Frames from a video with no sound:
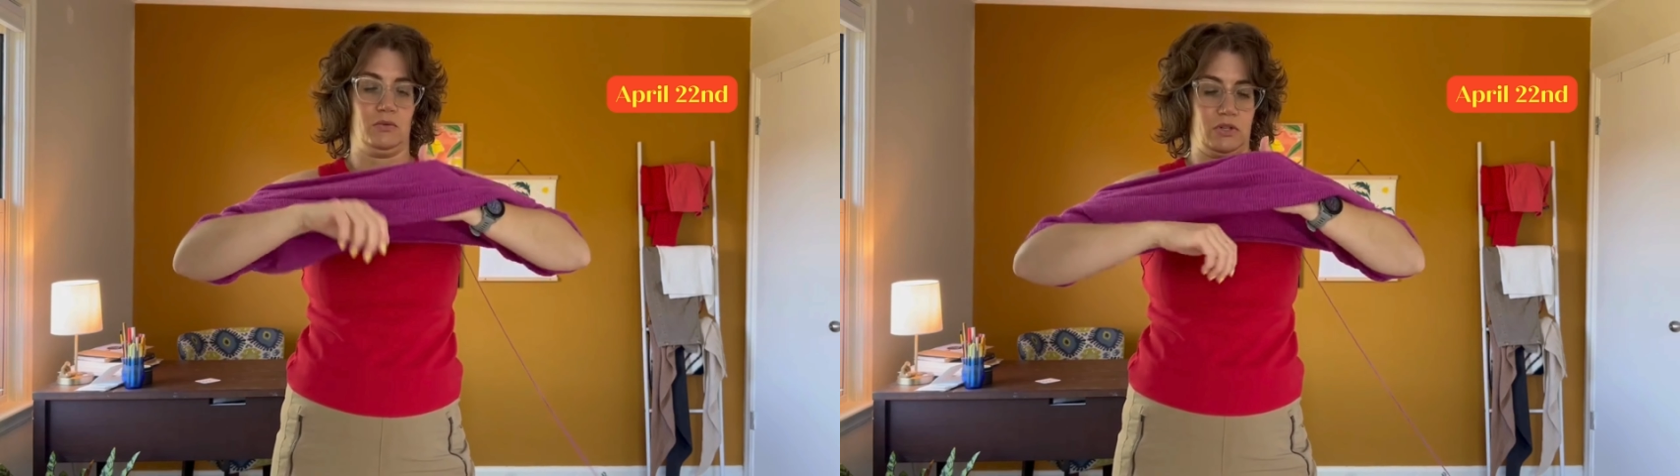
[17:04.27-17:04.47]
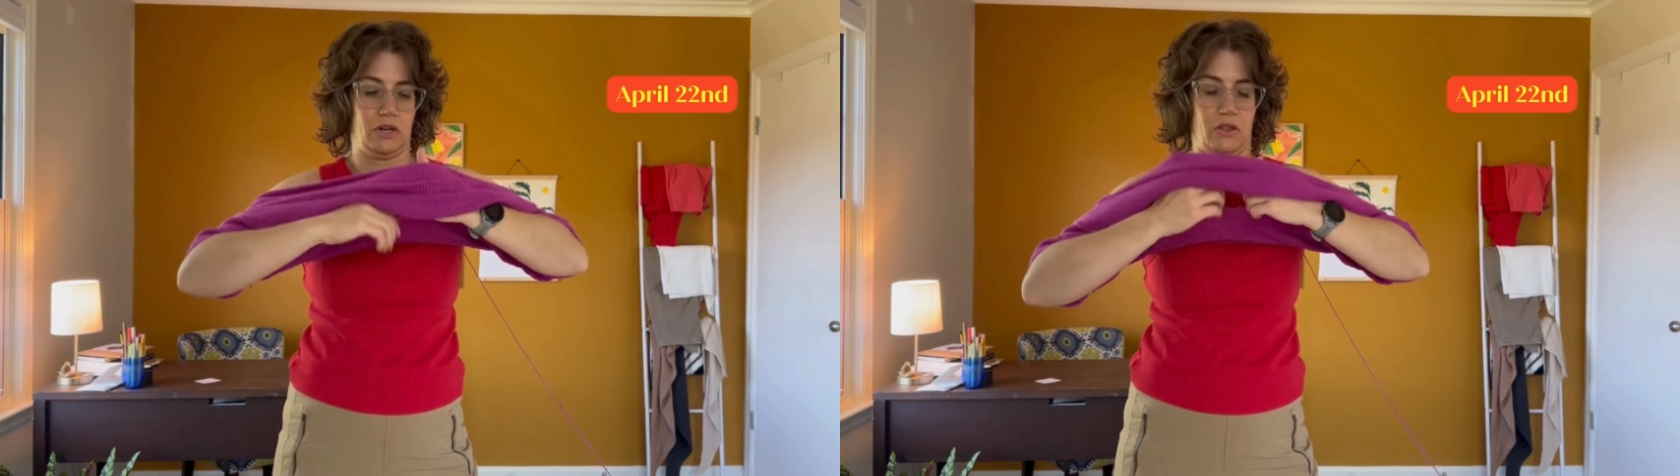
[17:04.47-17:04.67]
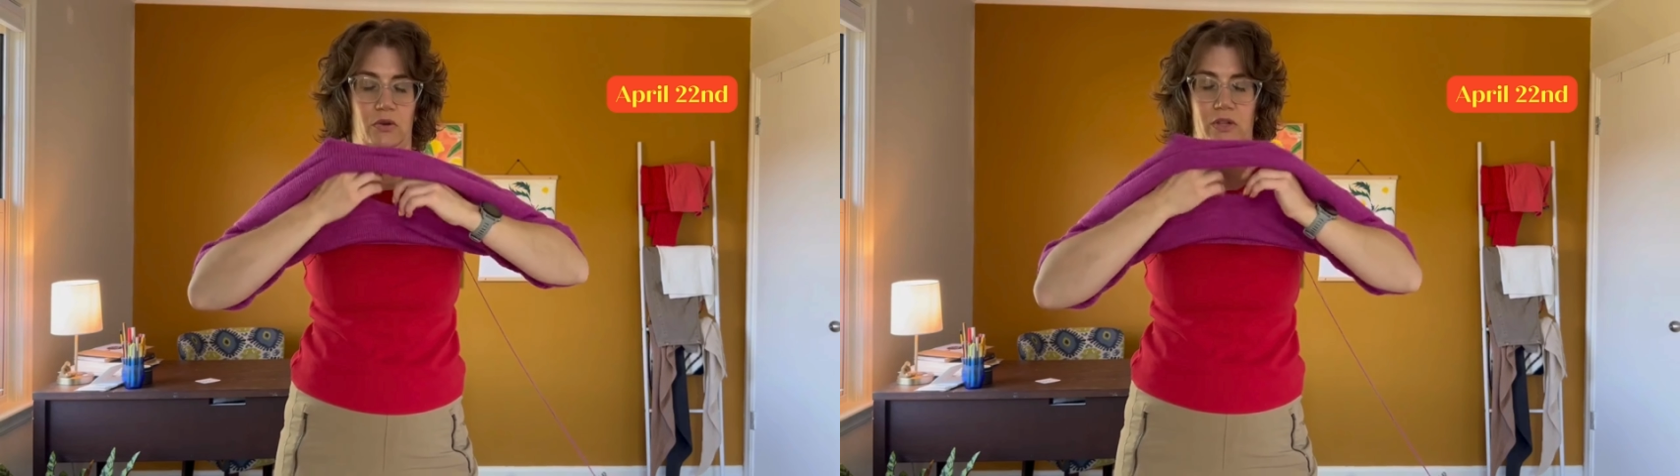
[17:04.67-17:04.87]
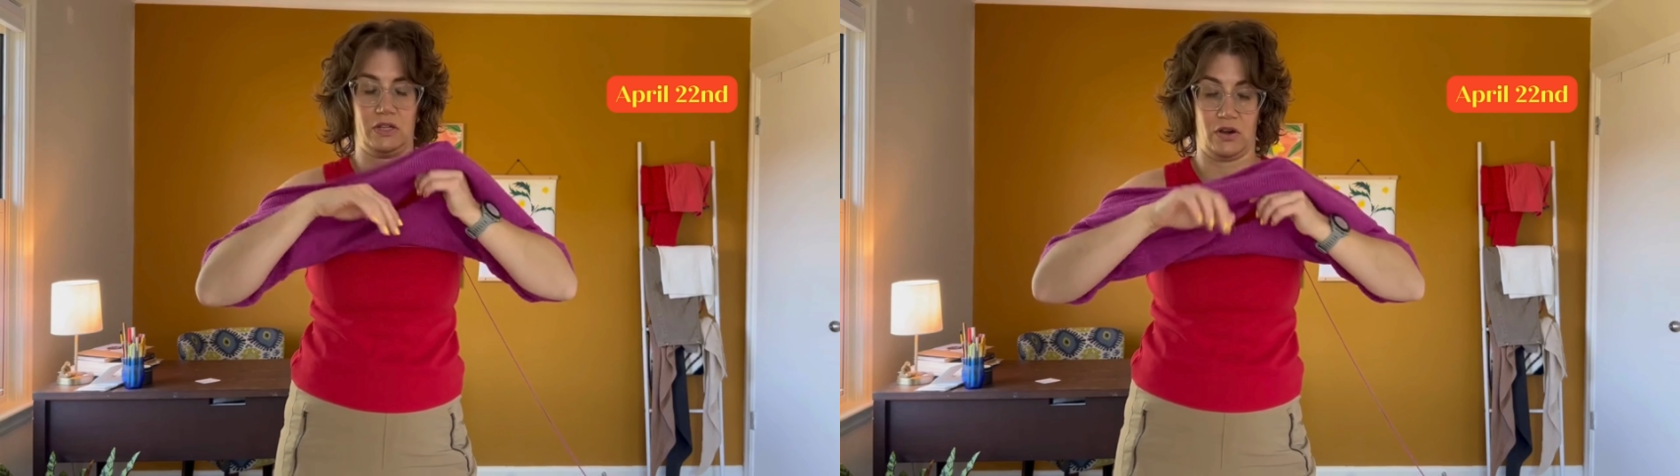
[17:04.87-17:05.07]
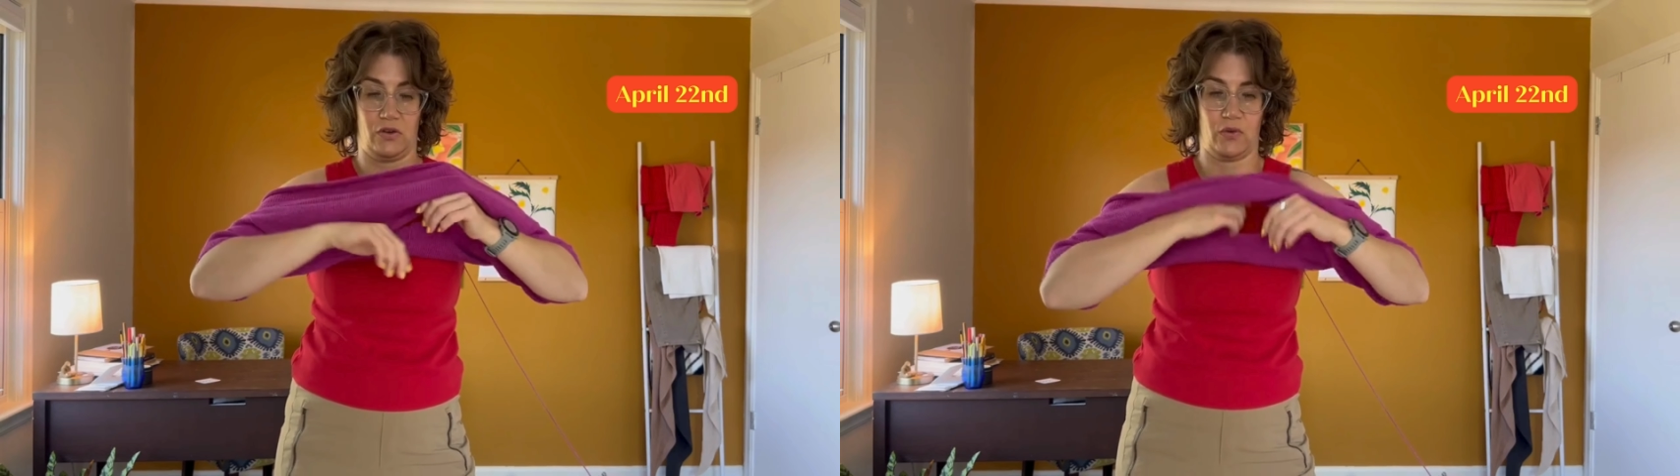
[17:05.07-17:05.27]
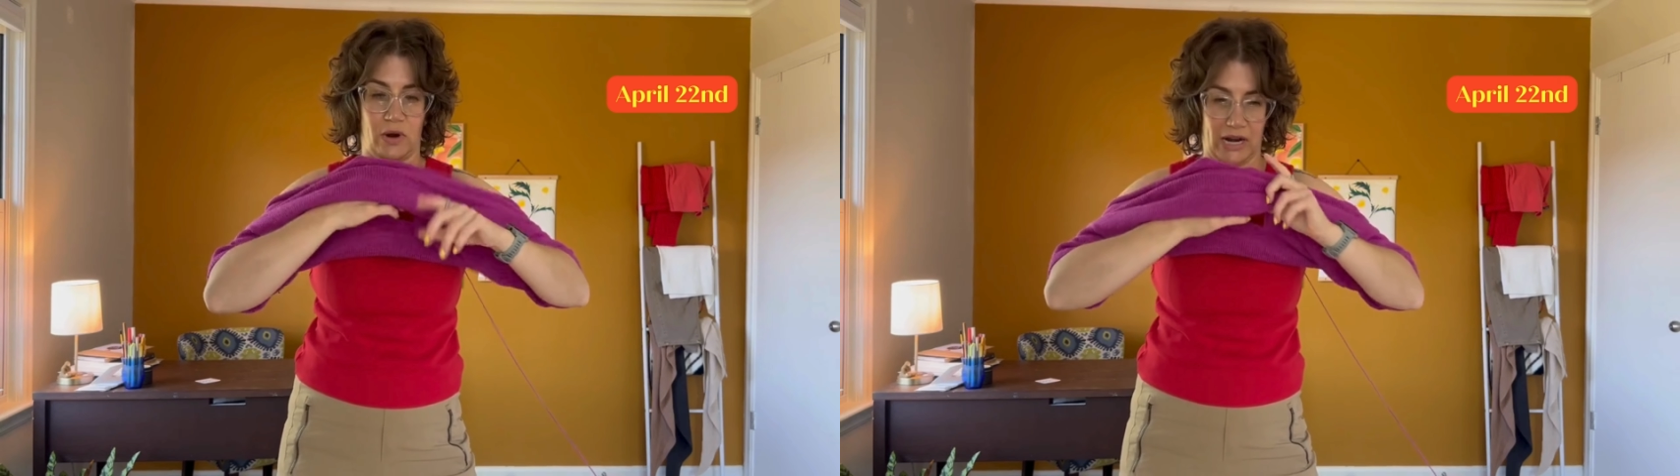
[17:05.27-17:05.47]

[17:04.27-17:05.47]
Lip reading: we're just gonna throw this on over what I